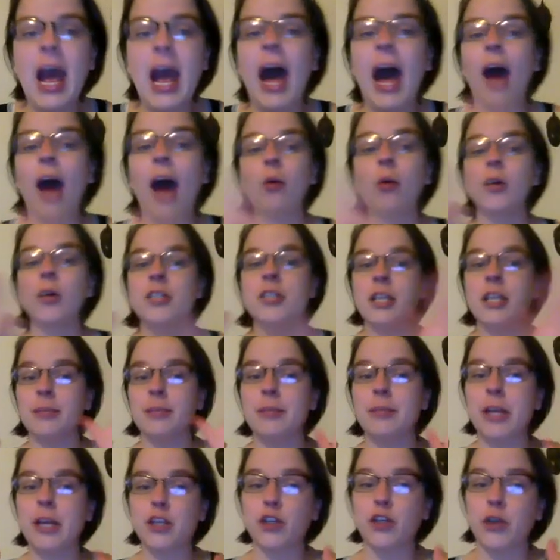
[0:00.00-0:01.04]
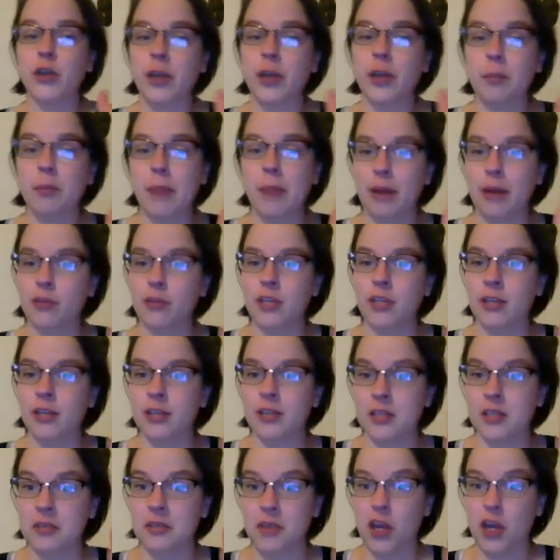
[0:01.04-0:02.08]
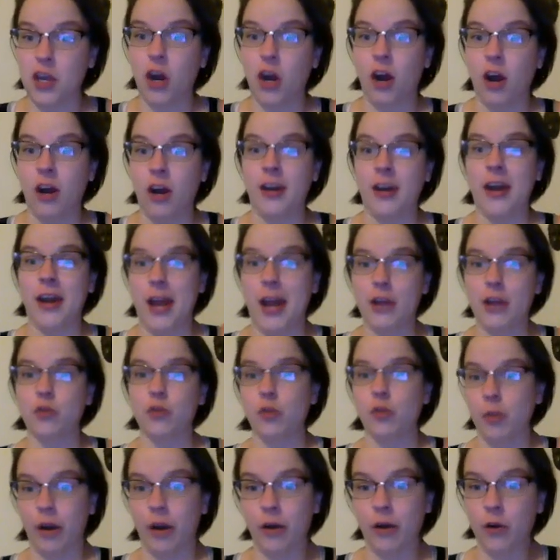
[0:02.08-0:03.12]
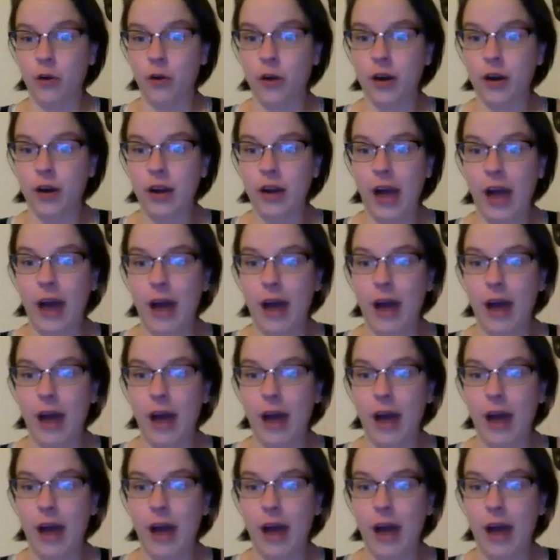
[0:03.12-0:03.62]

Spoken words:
I wasn't picturing mounting the TV on an actual barn door.